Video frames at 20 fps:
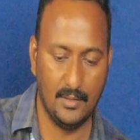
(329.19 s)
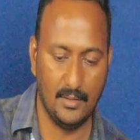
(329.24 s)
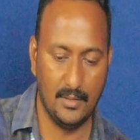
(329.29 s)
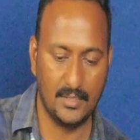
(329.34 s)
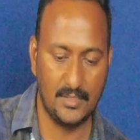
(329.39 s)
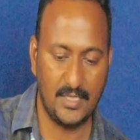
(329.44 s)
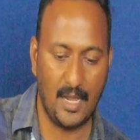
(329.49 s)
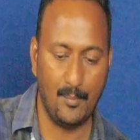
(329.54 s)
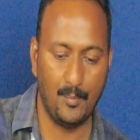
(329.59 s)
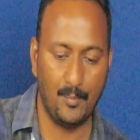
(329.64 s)

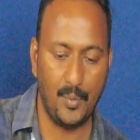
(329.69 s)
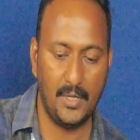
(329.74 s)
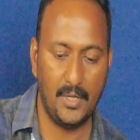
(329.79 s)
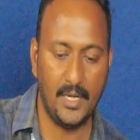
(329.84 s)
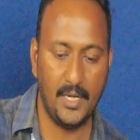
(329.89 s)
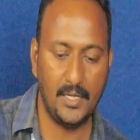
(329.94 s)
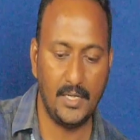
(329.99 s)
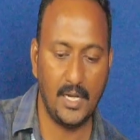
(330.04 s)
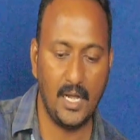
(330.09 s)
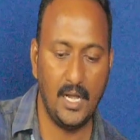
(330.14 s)
sample
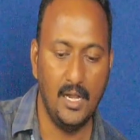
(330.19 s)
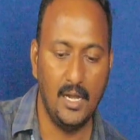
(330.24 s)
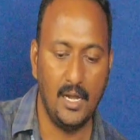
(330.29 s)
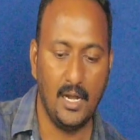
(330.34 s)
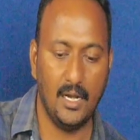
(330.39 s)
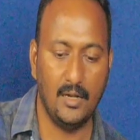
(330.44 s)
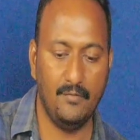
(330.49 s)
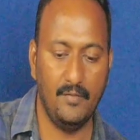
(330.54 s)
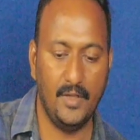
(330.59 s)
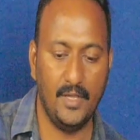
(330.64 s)
data
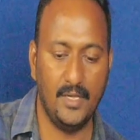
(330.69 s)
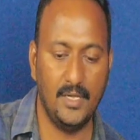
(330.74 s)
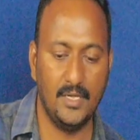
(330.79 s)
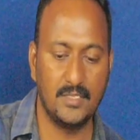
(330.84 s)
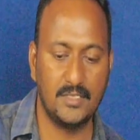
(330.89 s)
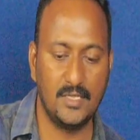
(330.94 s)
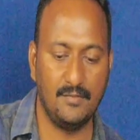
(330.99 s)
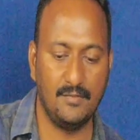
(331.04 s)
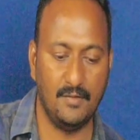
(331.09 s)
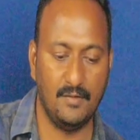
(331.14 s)
and
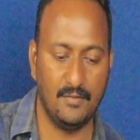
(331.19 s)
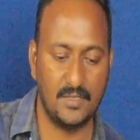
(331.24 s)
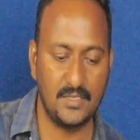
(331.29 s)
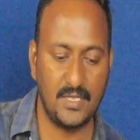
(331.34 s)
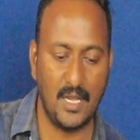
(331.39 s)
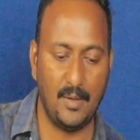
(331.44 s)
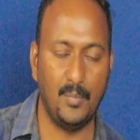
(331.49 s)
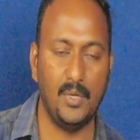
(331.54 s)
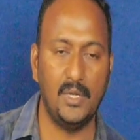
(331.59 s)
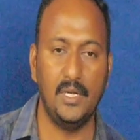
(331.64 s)
variance of our
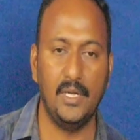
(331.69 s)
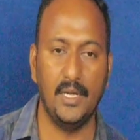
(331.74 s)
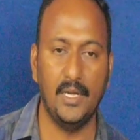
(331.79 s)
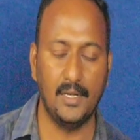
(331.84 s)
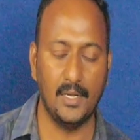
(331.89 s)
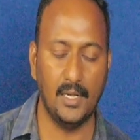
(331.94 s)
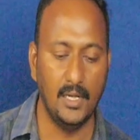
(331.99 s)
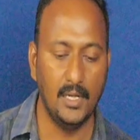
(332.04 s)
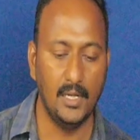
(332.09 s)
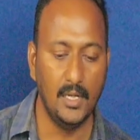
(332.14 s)
sample data,